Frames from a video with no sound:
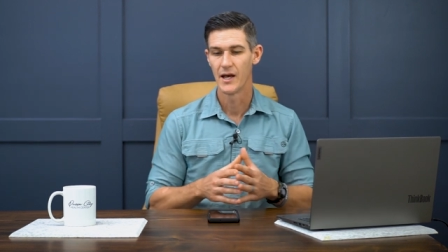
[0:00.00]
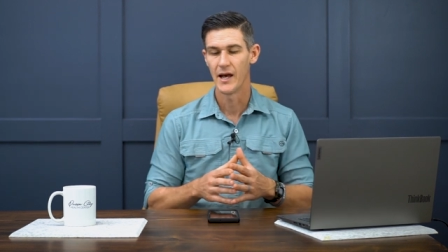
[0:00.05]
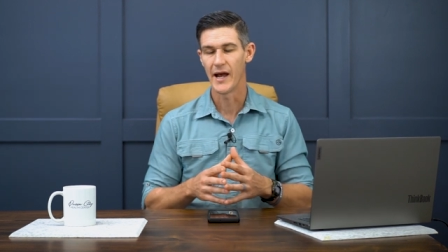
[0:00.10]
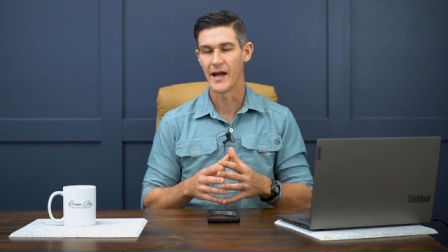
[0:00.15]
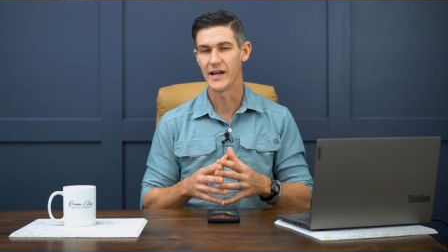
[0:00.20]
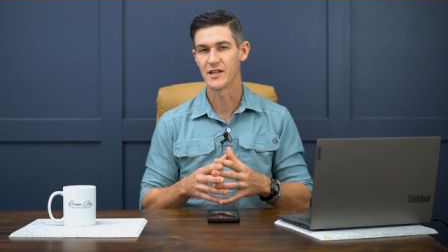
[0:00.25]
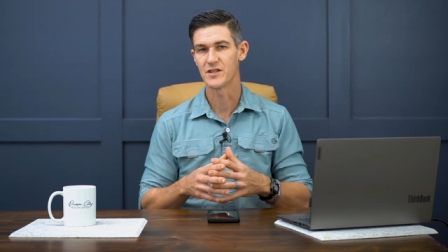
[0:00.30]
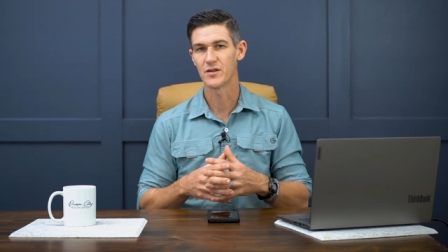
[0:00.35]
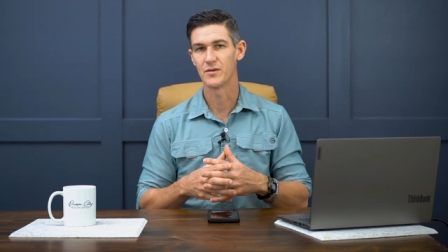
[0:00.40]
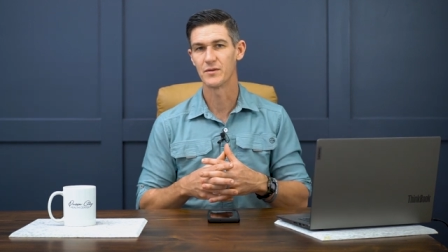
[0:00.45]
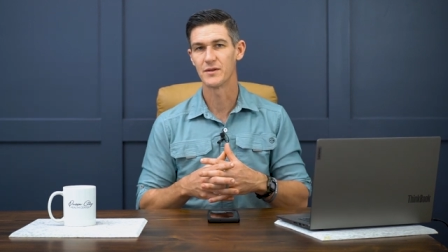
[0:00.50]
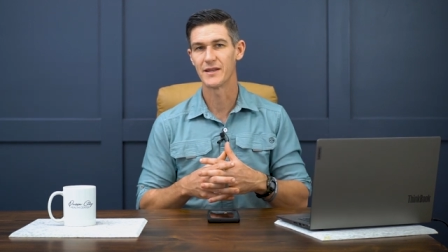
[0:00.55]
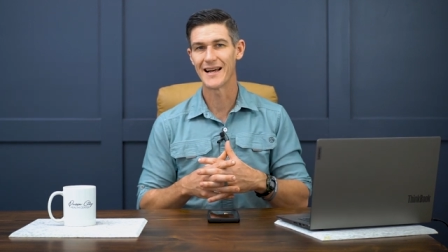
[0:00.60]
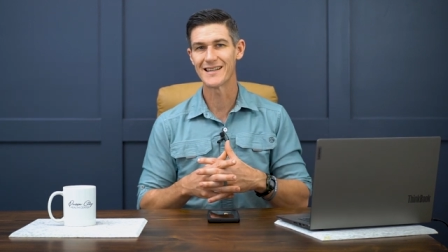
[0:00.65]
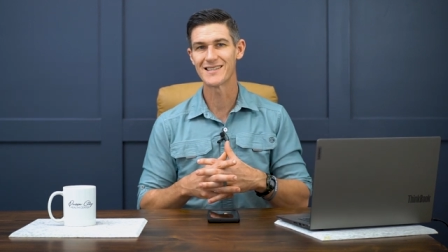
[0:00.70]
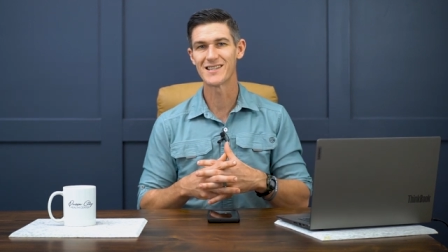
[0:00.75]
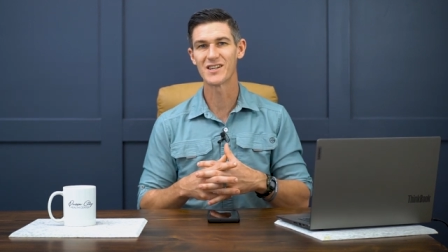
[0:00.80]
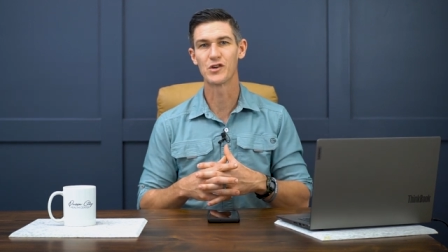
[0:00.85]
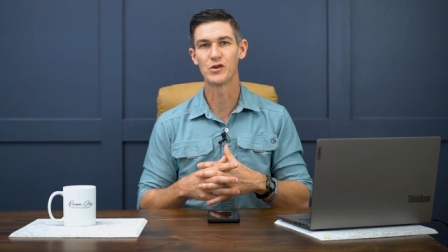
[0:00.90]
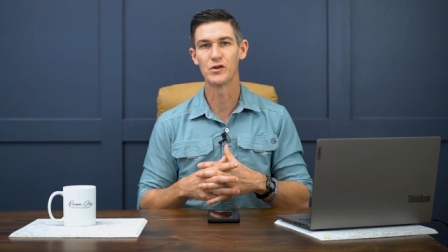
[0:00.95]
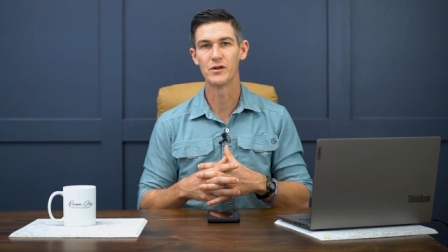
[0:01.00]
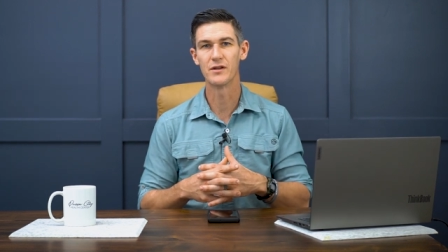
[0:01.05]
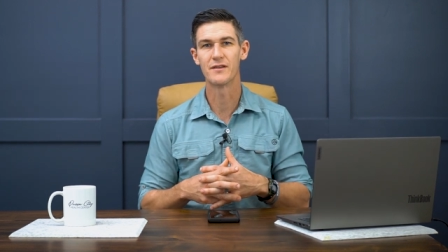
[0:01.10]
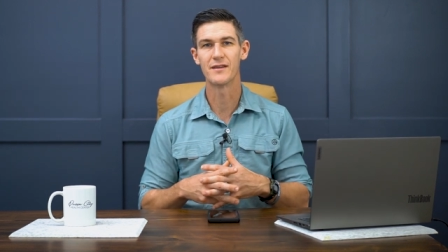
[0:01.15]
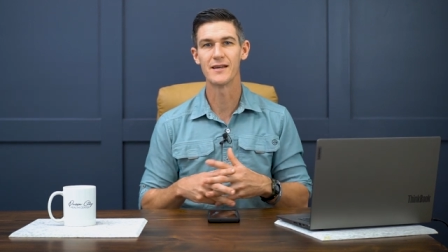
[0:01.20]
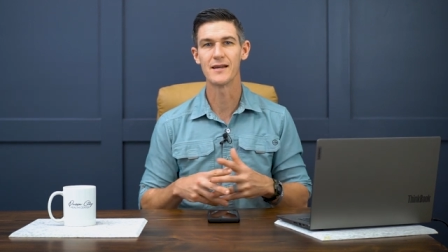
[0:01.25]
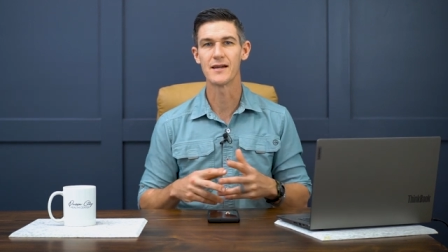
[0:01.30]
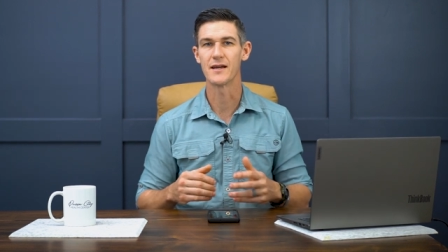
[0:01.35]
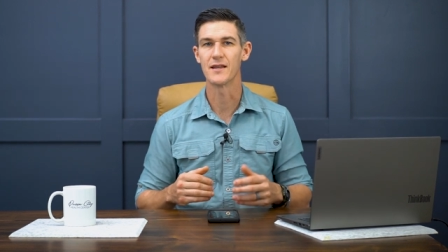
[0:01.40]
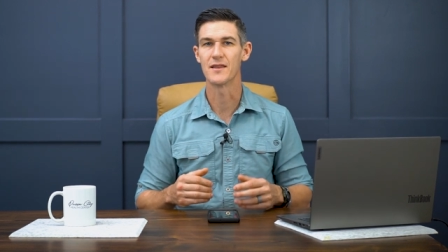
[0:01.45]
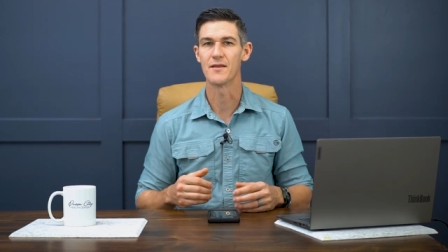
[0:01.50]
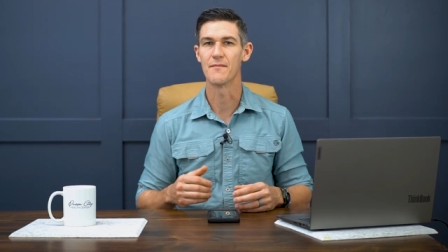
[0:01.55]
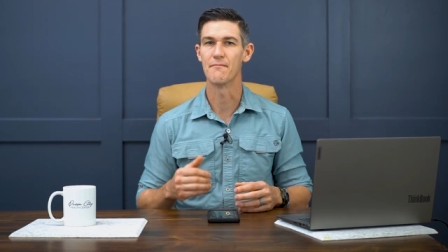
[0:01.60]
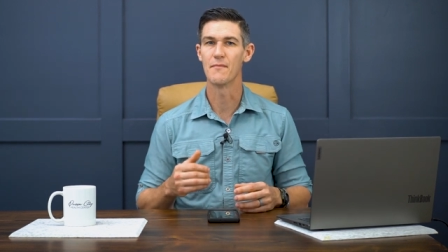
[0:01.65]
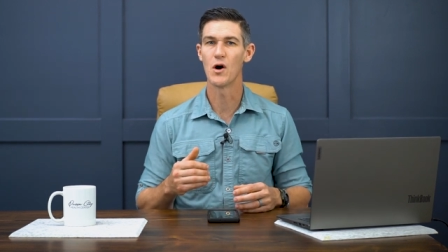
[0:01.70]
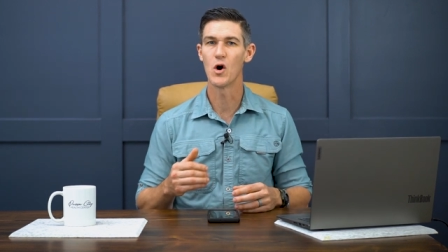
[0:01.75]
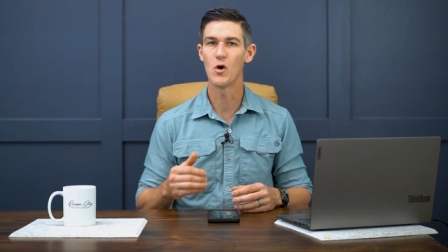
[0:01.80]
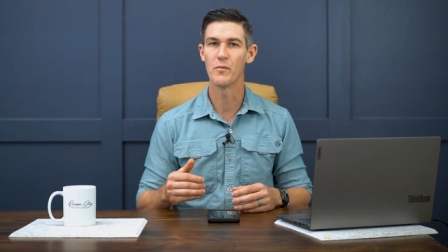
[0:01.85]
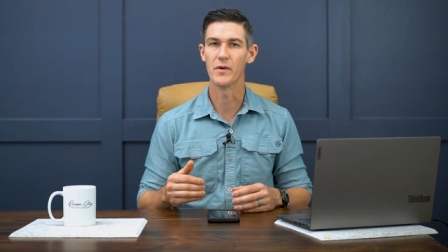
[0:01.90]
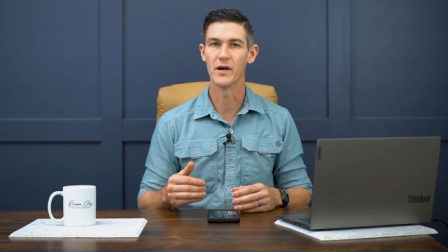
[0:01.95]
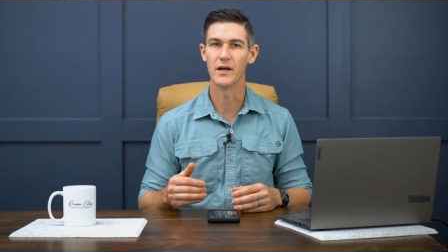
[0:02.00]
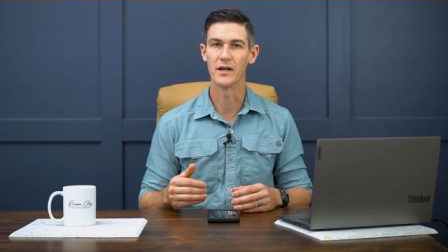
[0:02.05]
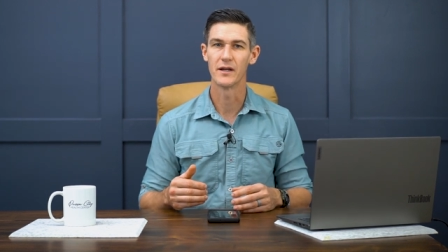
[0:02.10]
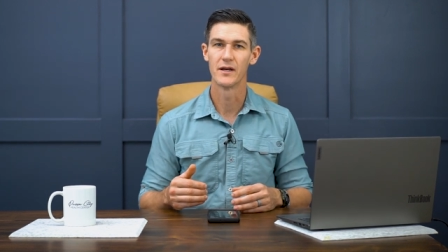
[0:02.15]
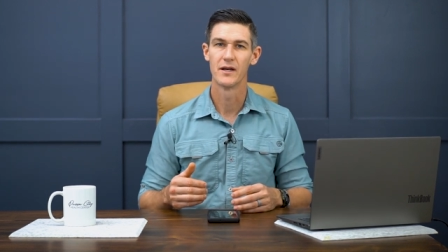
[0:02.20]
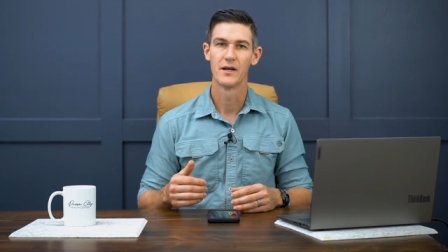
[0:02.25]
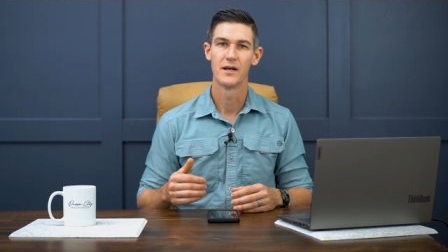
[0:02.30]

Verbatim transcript: And so that's a good thing in the moment.